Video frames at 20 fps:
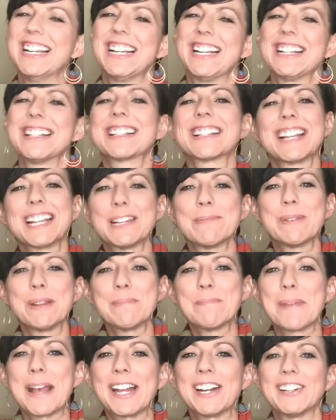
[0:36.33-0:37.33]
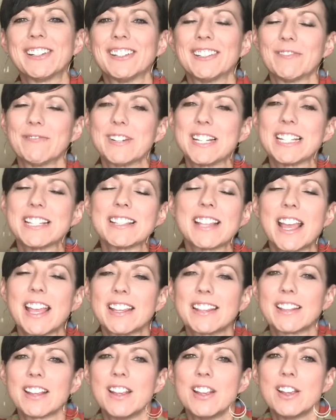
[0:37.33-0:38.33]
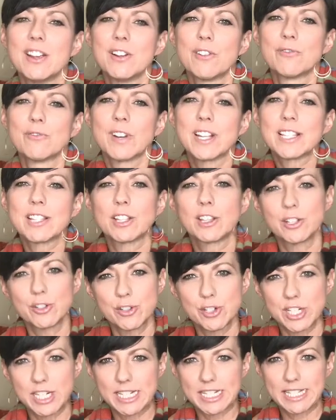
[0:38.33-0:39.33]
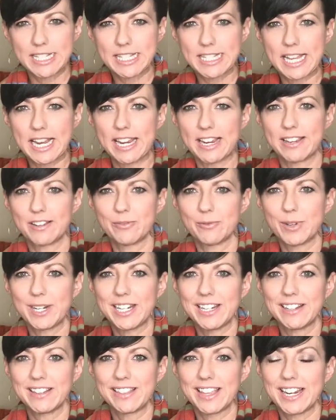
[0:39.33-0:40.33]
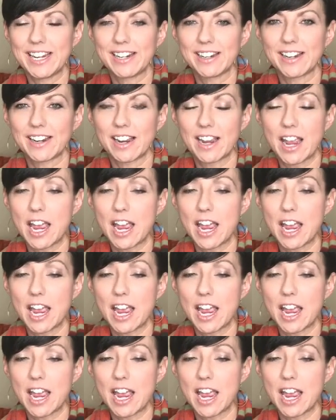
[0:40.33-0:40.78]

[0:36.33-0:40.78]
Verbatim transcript: It's going to be better, and we set resolutions and we think,